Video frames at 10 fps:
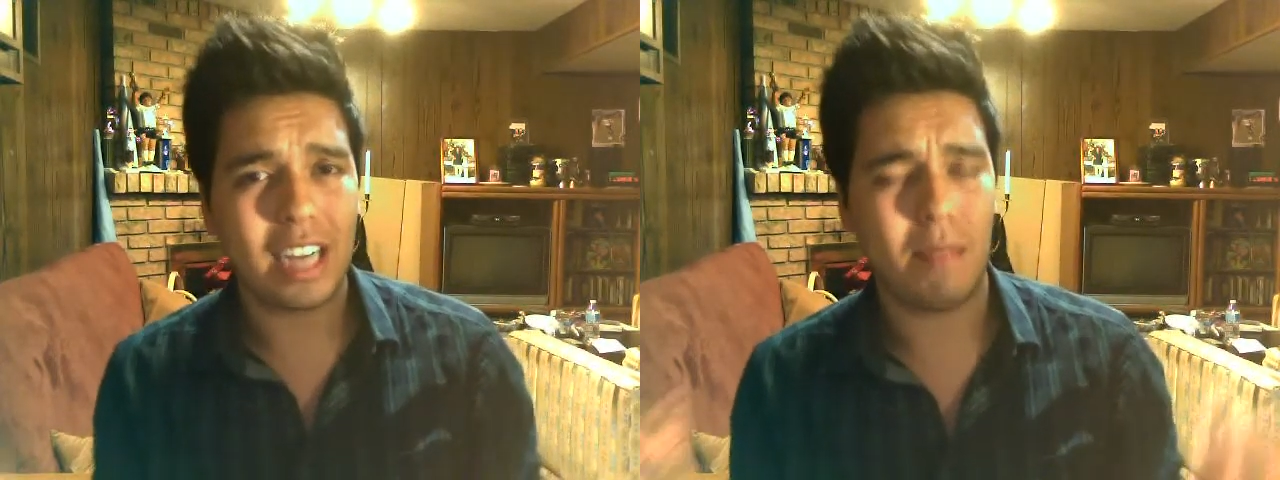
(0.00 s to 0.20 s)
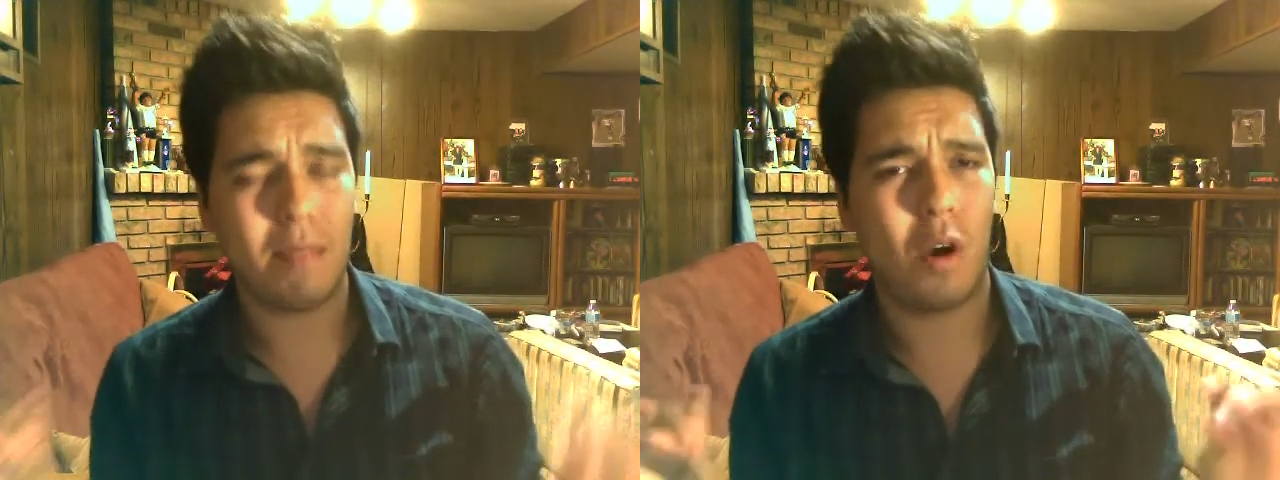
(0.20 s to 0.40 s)

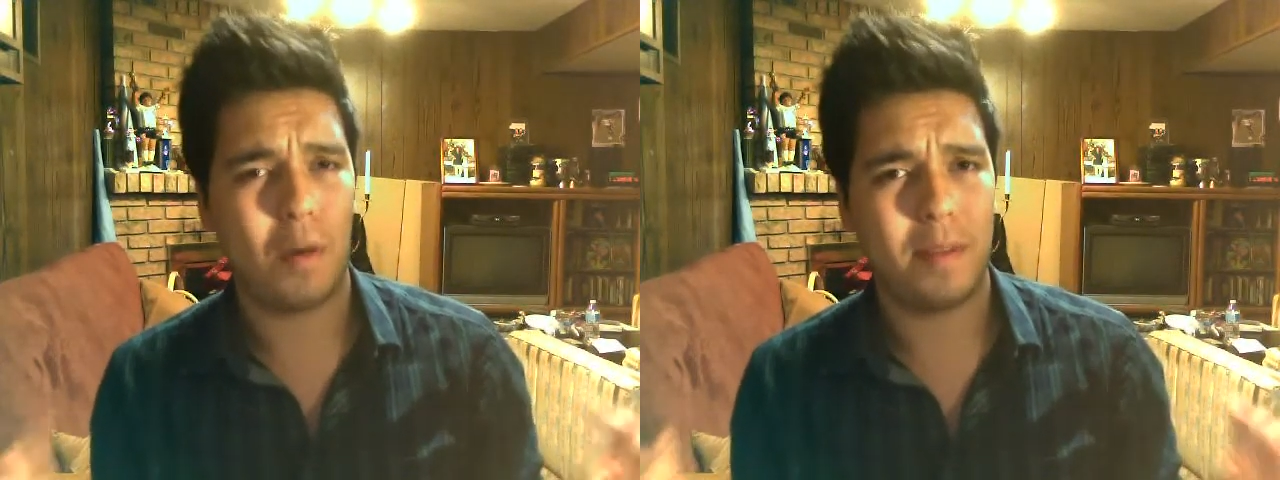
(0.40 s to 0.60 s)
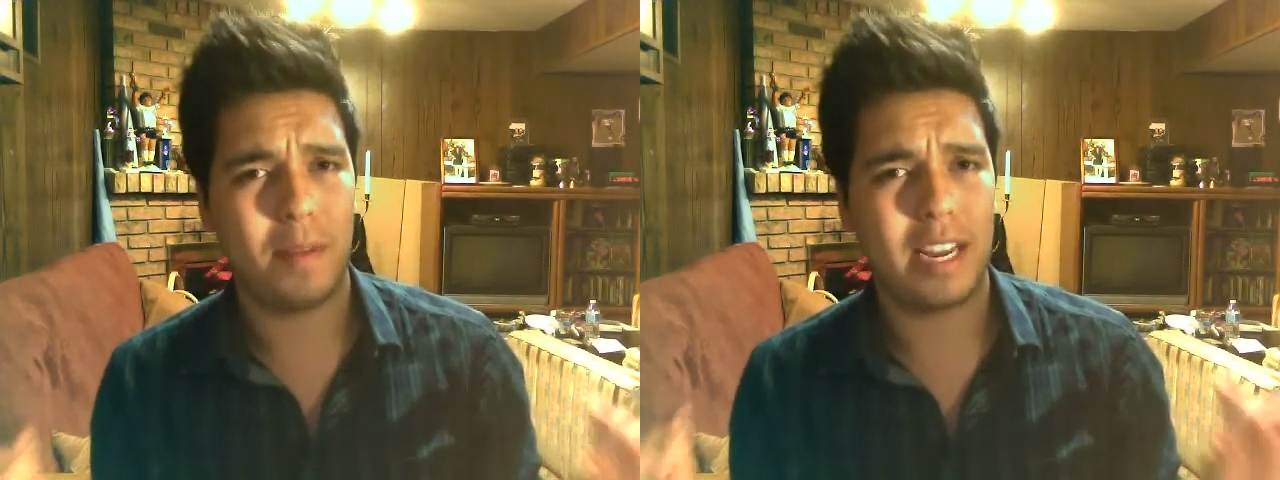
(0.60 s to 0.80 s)
I'm
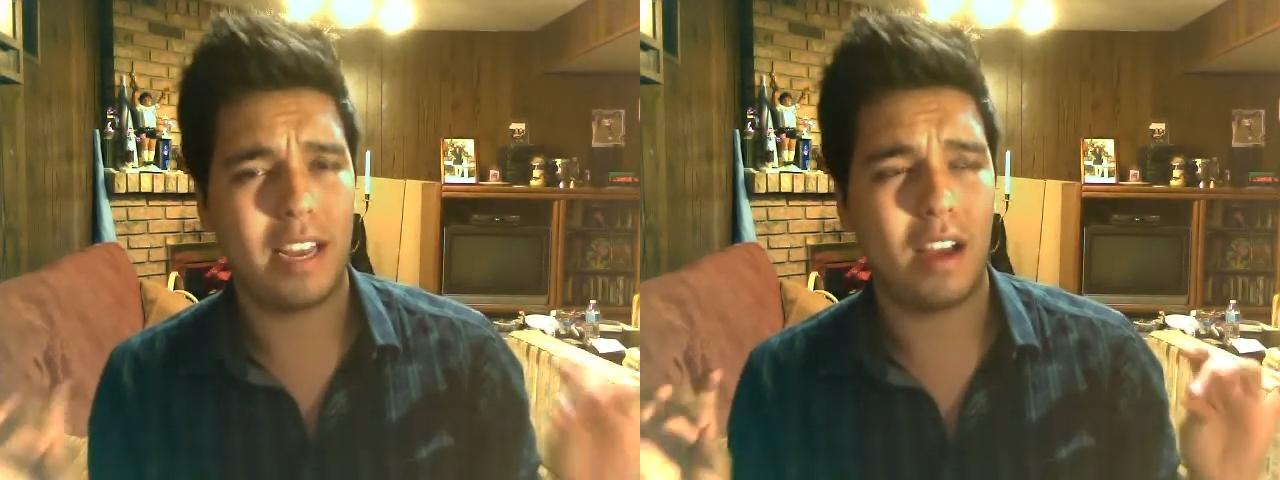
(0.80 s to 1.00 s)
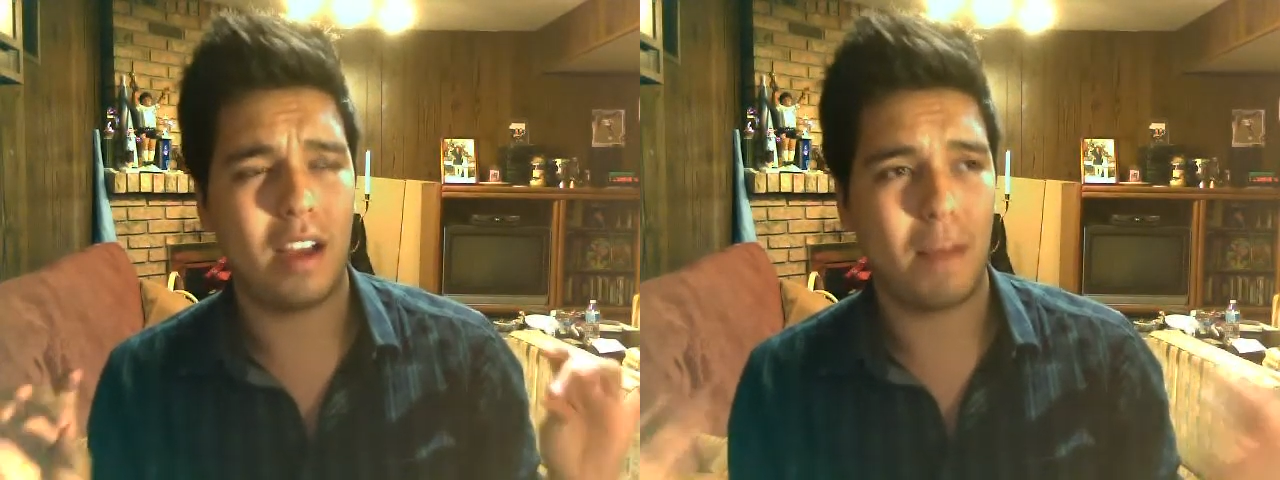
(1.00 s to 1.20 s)

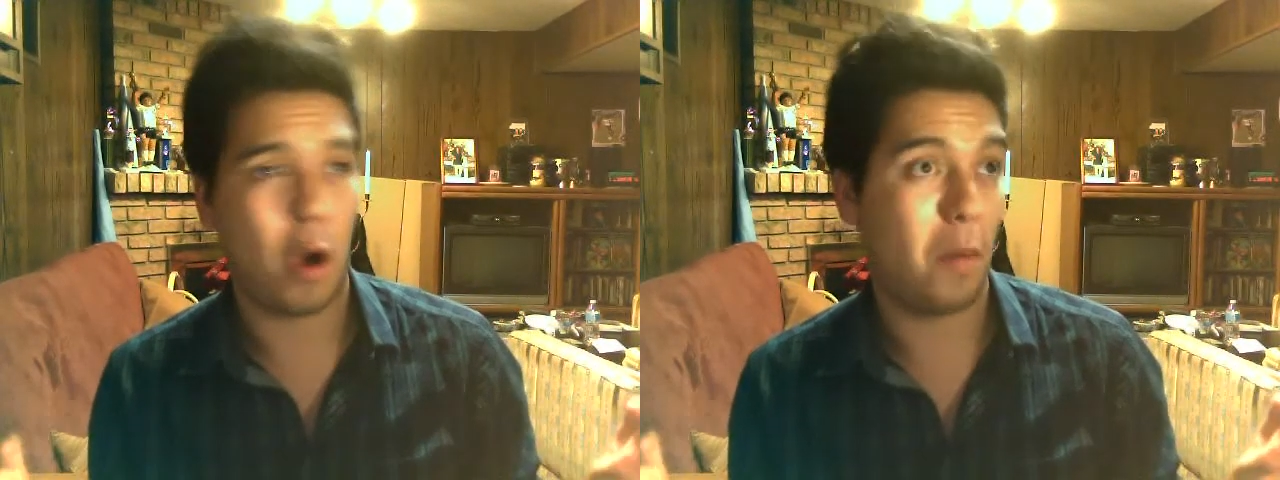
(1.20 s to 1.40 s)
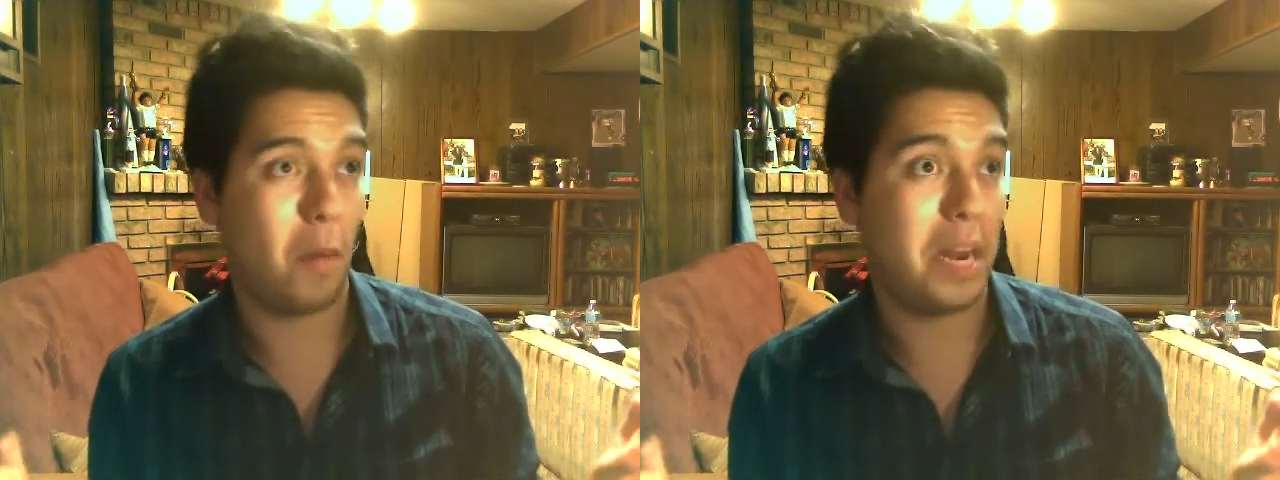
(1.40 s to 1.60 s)

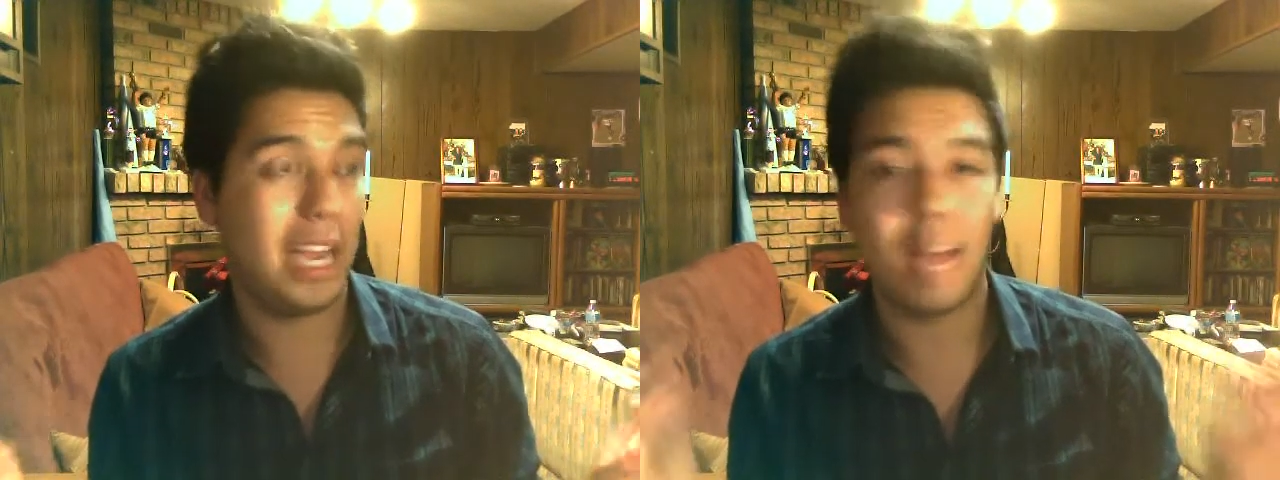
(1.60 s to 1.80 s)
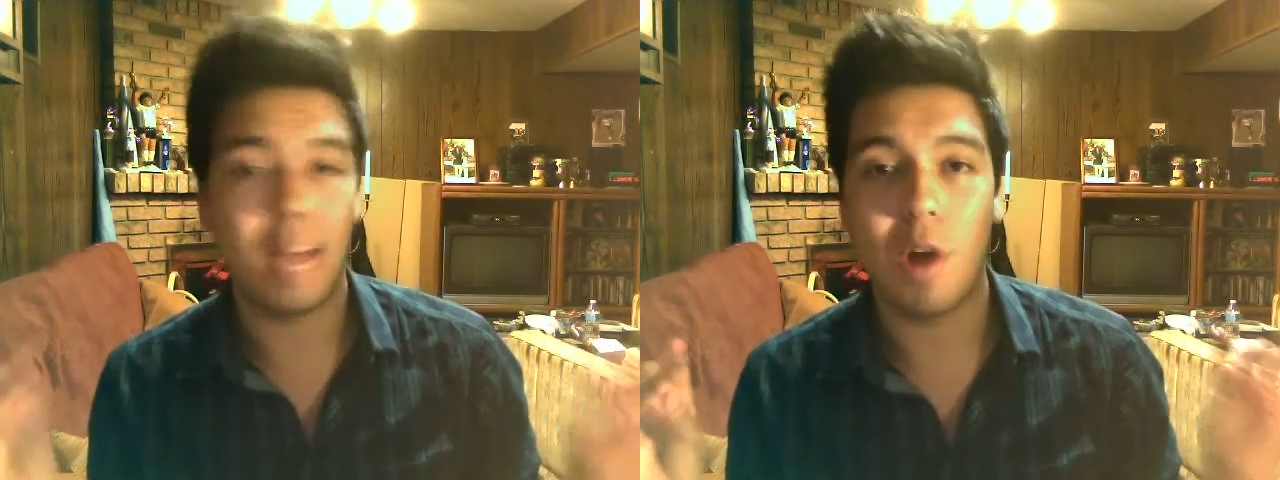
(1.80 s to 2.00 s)

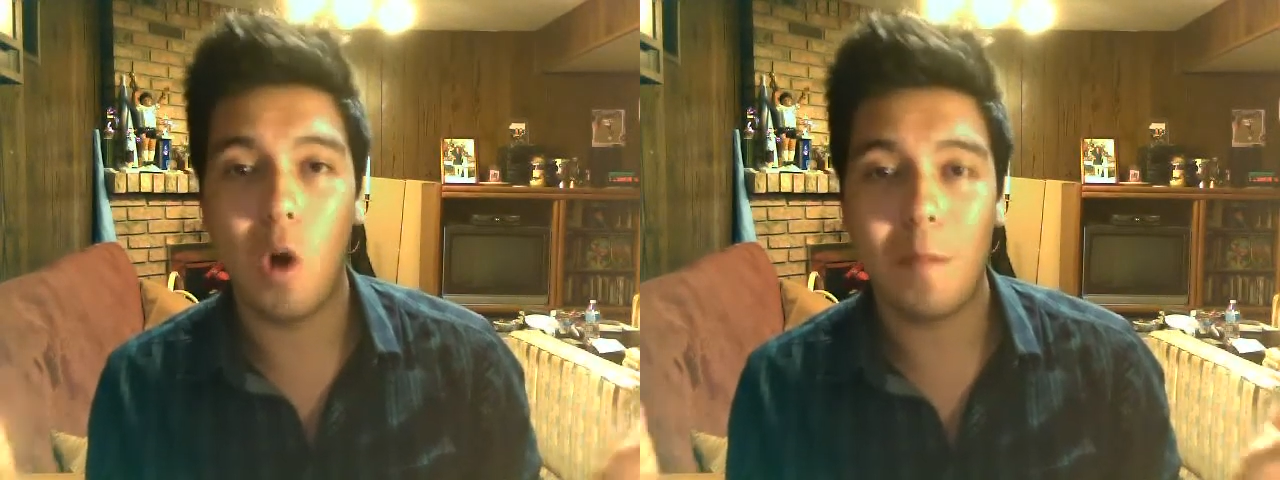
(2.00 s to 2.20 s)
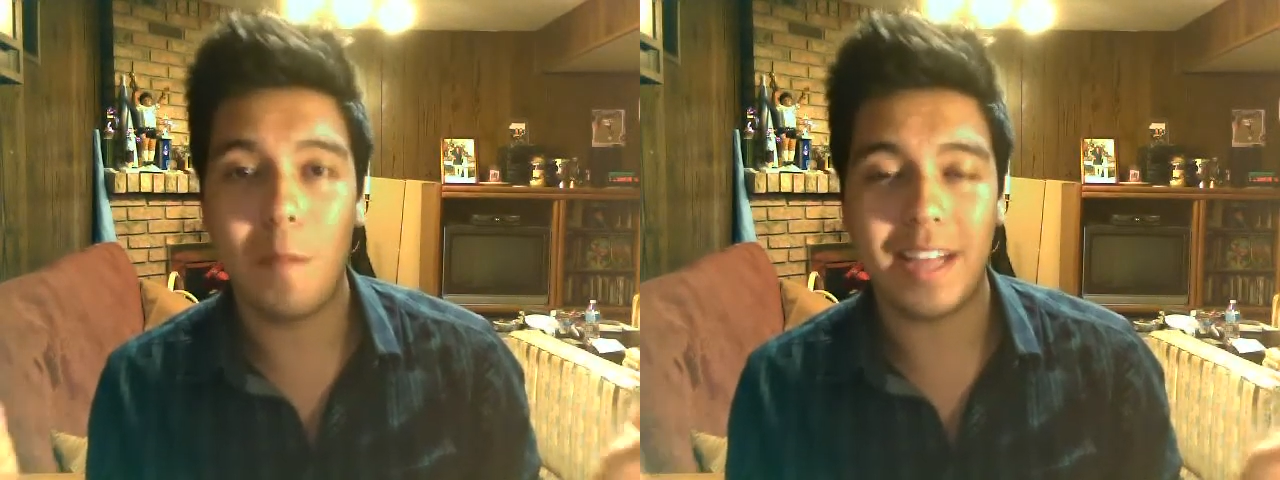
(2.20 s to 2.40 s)

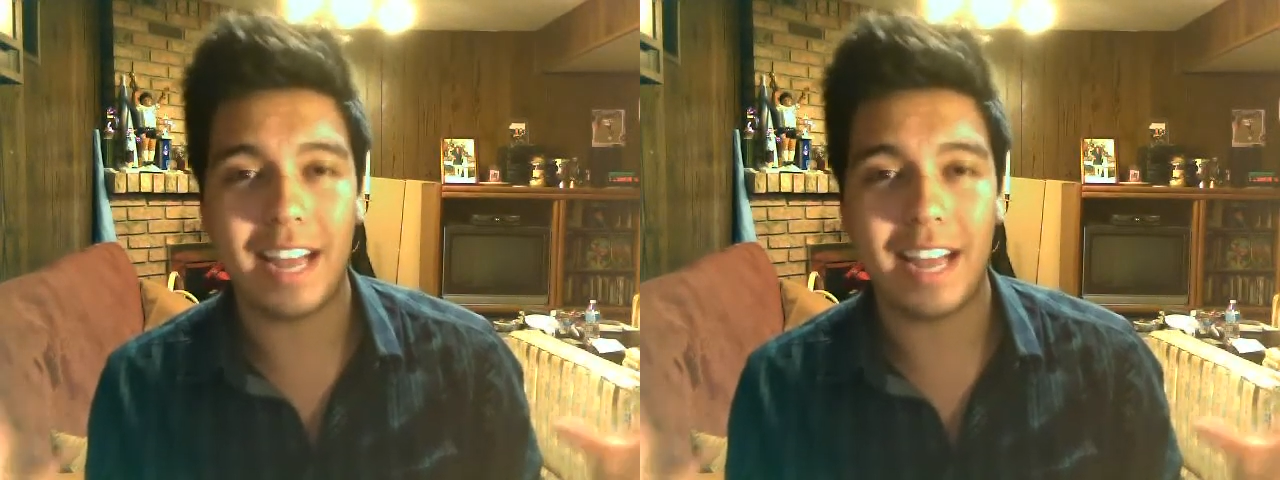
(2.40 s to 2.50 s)
hoping